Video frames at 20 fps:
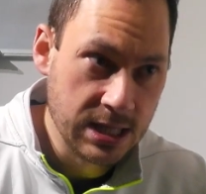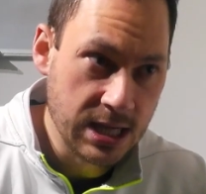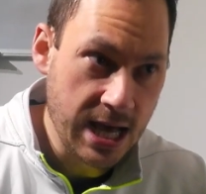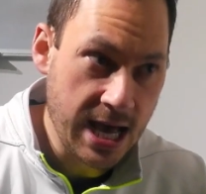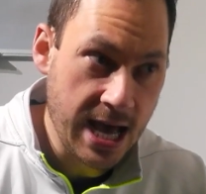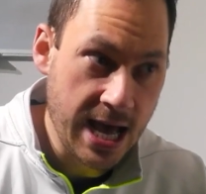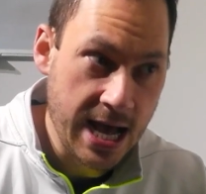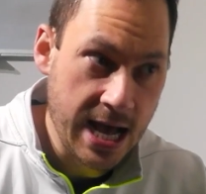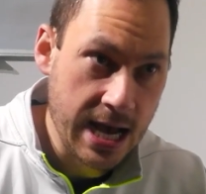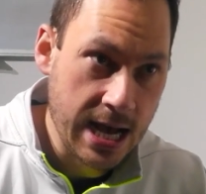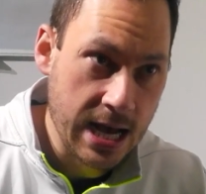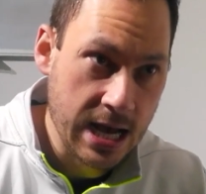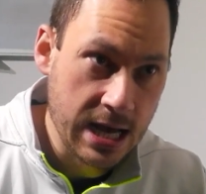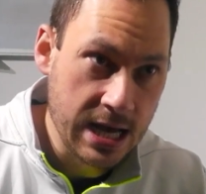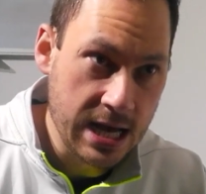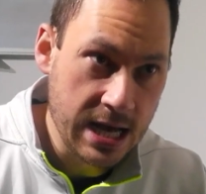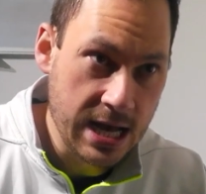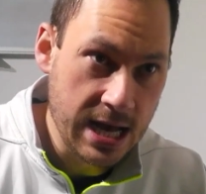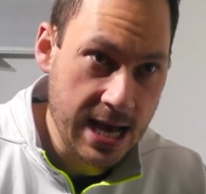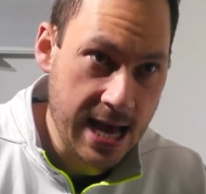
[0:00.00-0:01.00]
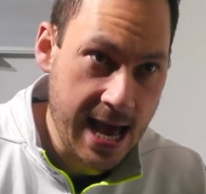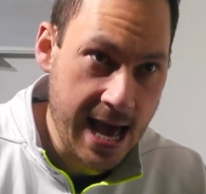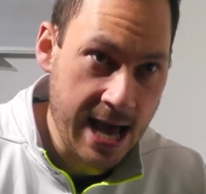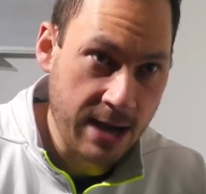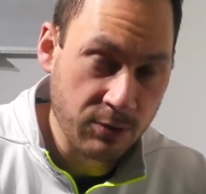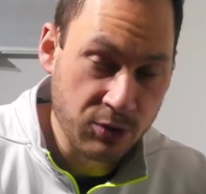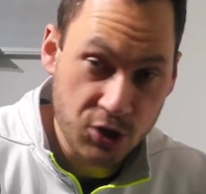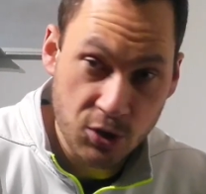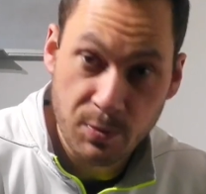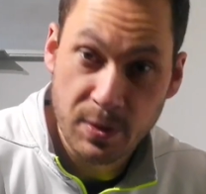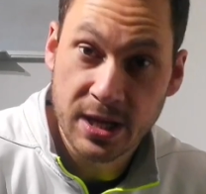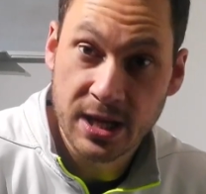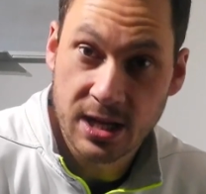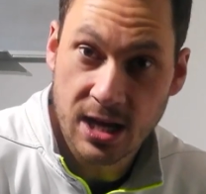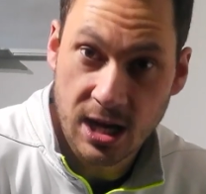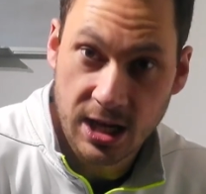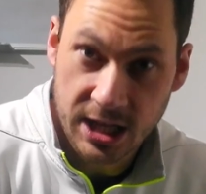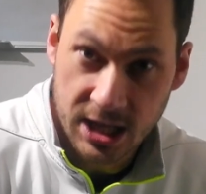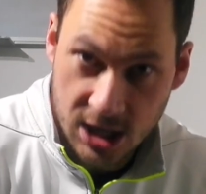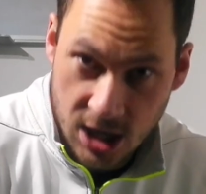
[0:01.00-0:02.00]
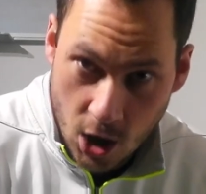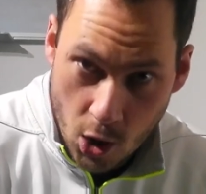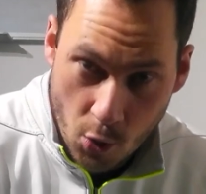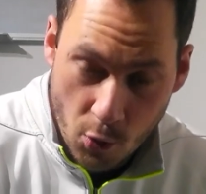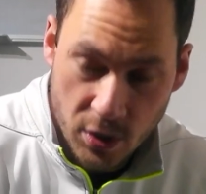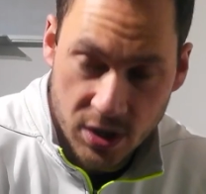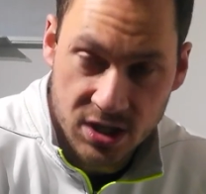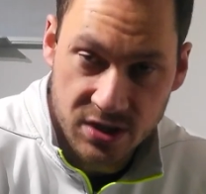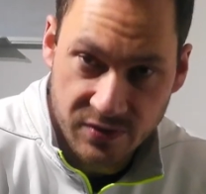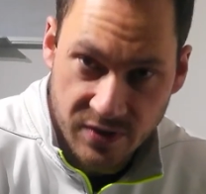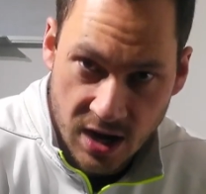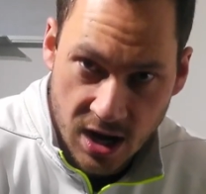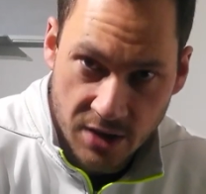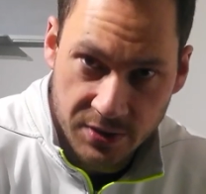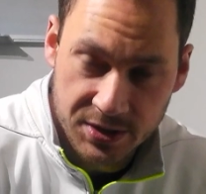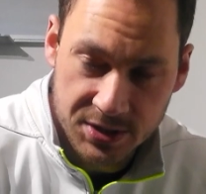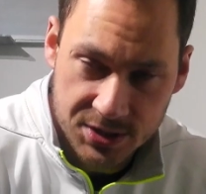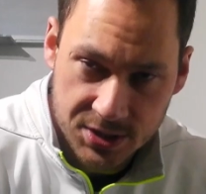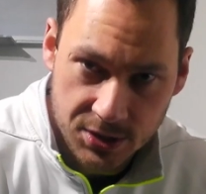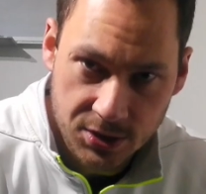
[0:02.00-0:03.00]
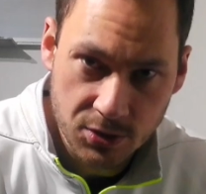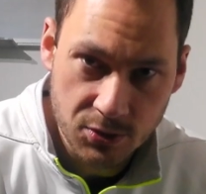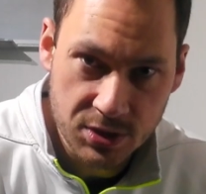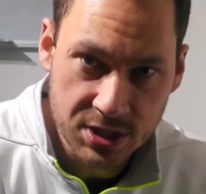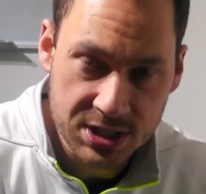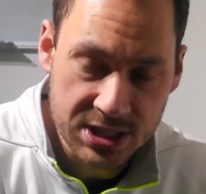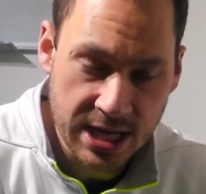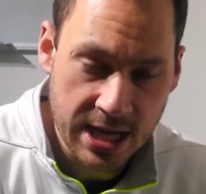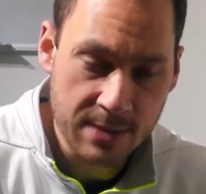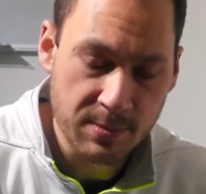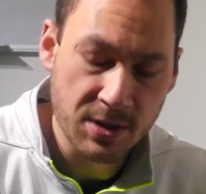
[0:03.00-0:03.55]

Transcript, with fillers: Uh, and should be encouraged for others to do the same.